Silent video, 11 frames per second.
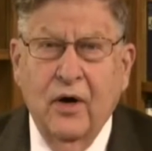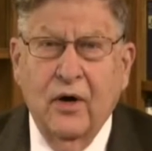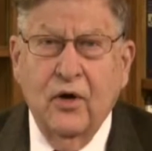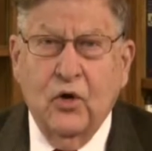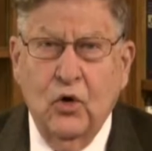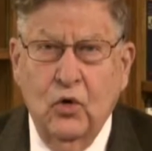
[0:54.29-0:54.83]
Barr
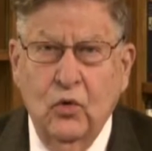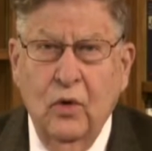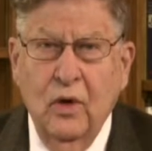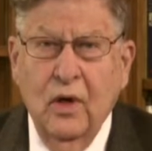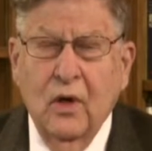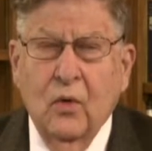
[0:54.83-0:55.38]
to do
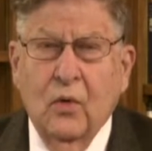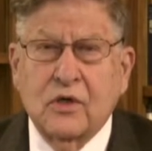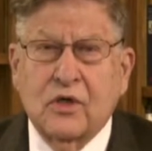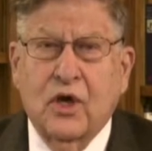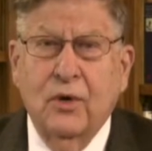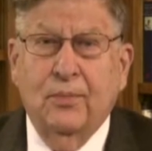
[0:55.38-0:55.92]

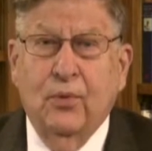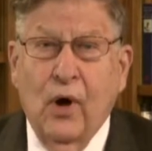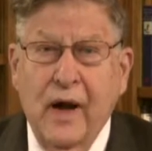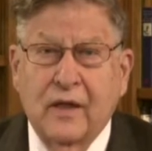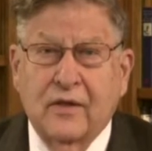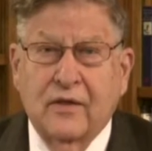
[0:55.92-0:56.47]
was to
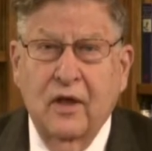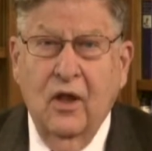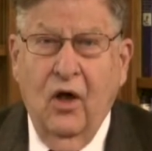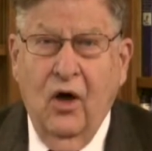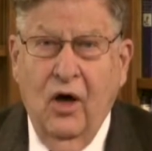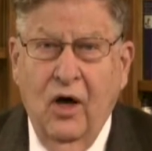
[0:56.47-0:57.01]
break the
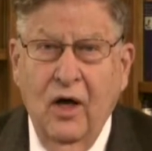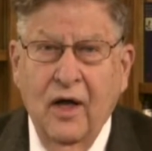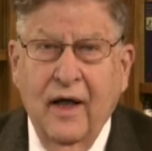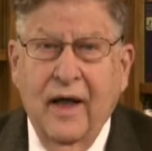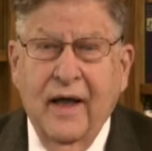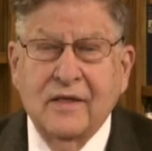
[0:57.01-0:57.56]
law
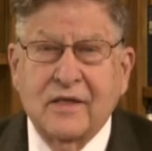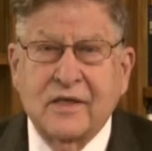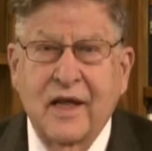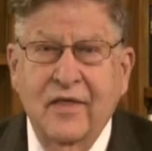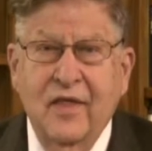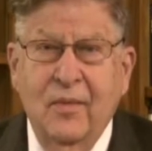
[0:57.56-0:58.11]
and
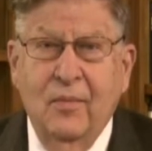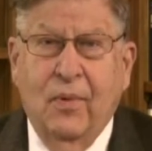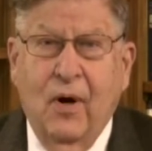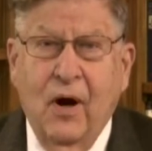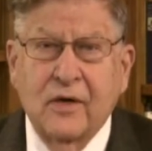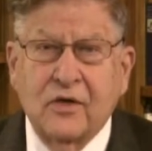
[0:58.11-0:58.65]
send them
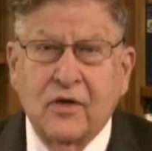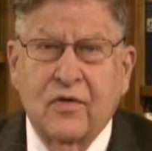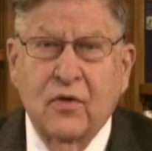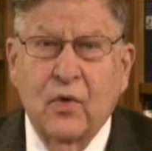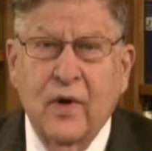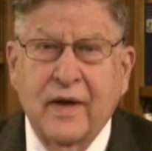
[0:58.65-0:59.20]
parts of
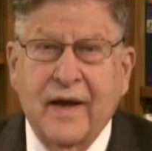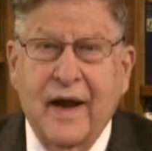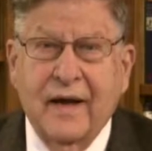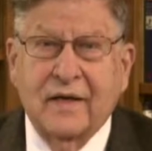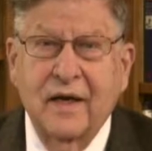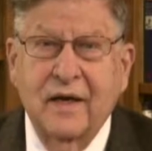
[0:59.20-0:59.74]
the
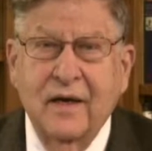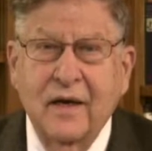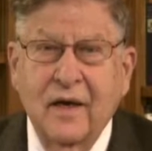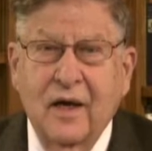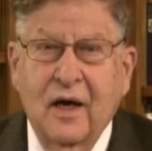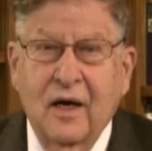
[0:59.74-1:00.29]
redacted
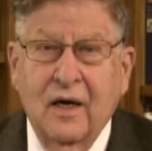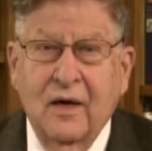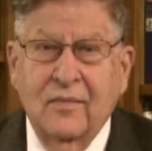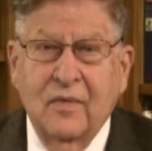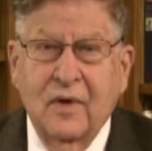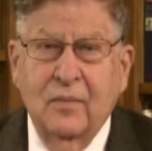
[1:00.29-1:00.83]

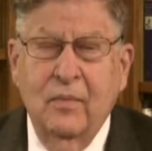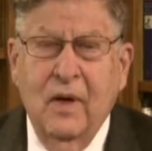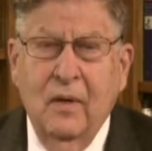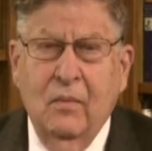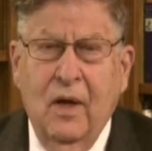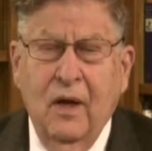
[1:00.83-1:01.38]
uh,
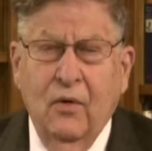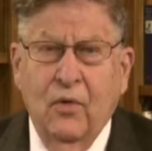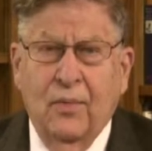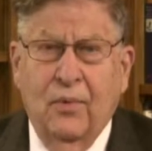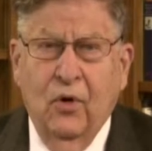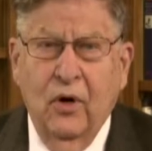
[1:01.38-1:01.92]
Mueller
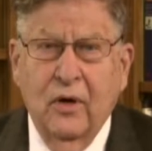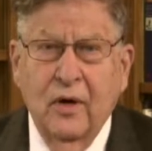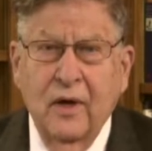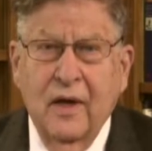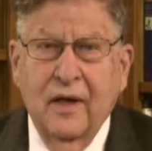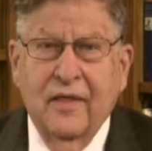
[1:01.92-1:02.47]
report
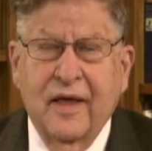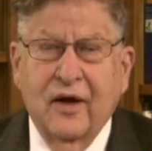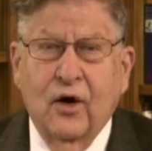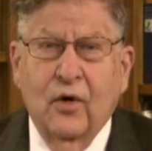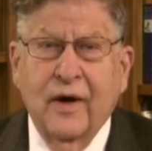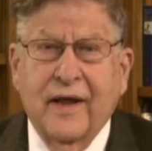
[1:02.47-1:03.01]
that
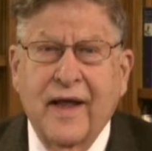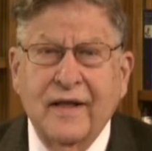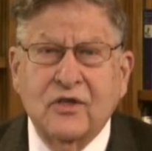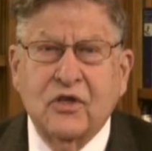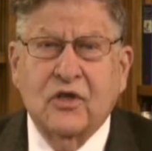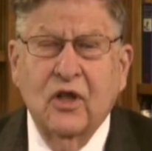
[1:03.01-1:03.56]
are
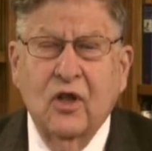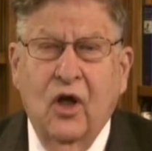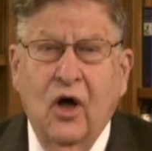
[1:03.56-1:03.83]
against the